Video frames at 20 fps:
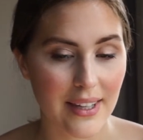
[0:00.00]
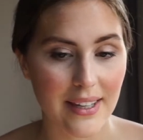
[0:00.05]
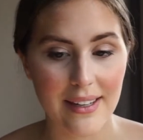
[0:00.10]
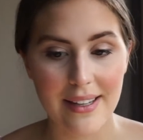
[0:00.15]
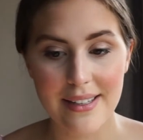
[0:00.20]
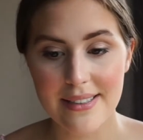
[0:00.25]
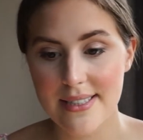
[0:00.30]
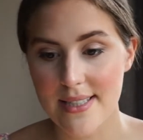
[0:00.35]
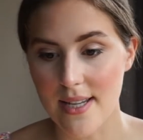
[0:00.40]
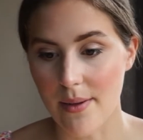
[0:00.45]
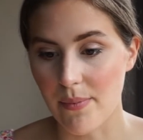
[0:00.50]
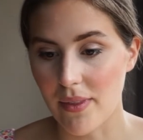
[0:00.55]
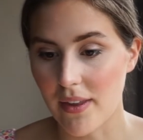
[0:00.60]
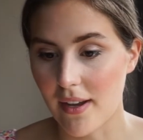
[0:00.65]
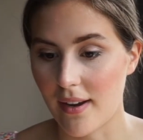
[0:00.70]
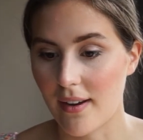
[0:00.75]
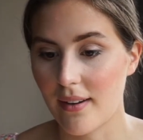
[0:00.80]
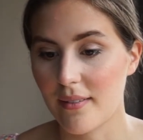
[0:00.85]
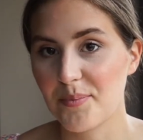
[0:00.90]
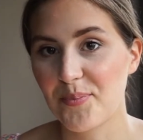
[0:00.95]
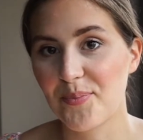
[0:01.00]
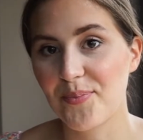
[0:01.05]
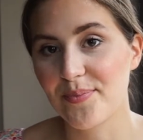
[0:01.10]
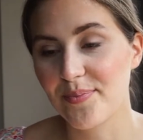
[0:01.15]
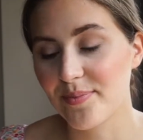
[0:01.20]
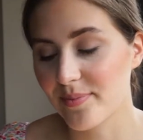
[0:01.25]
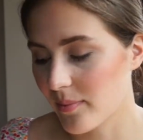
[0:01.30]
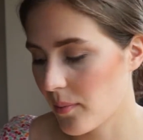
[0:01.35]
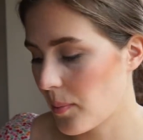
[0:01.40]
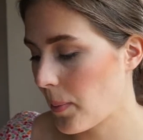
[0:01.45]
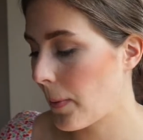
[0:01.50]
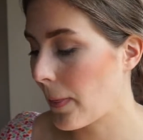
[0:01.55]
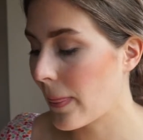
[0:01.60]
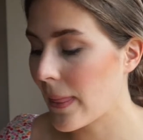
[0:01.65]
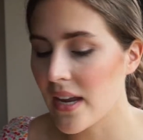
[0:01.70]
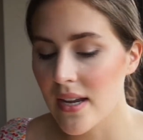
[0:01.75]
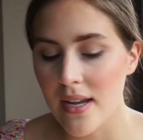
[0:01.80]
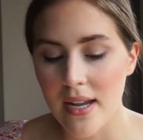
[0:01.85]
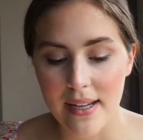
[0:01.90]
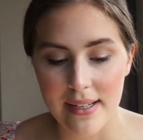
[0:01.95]
It's something.
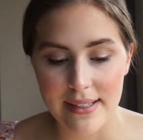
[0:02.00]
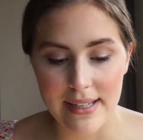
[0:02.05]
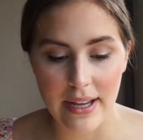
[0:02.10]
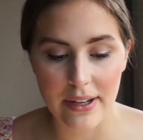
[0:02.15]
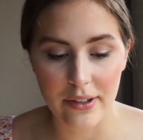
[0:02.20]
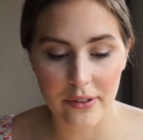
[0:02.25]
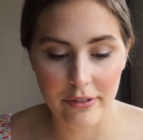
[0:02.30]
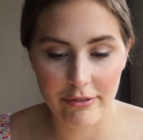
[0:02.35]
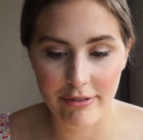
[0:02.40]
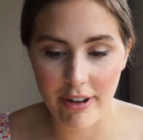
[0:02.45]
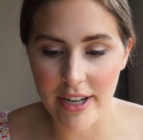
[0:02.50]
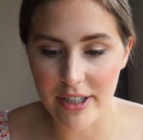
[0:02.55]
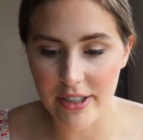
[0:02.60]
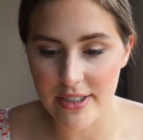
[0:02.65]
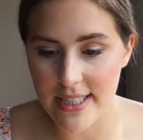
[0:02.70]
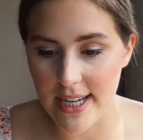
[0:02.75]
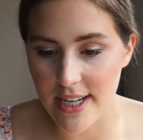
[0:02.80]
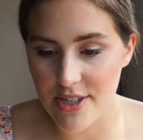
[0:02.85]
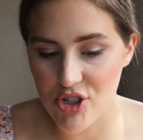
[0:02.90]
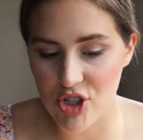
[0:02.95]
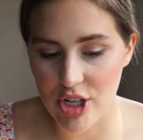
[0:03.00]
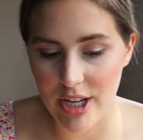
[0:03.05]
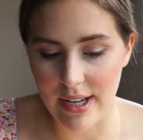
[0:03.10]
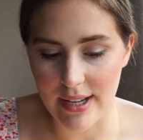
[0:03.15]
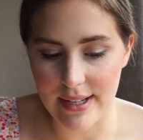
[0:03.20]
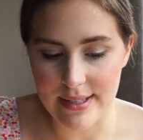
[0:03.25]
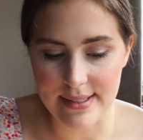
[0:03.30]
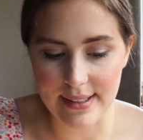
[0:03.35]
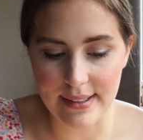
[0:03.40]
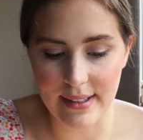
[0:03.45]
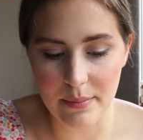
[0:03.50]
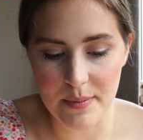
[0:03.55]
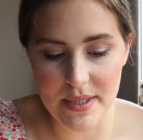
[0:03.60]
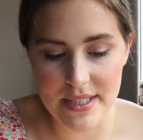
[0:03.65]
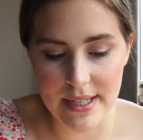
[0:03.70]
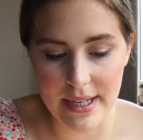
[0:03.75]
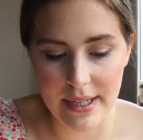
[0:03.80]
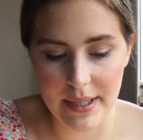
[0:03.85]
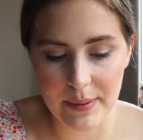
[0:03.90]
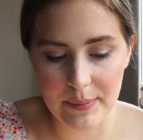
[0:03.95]
Now, final touch is
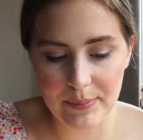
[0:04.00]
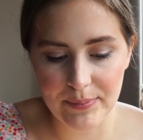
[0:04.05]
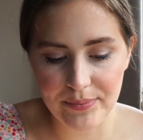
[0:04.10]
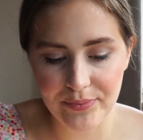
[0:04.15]
lipstick.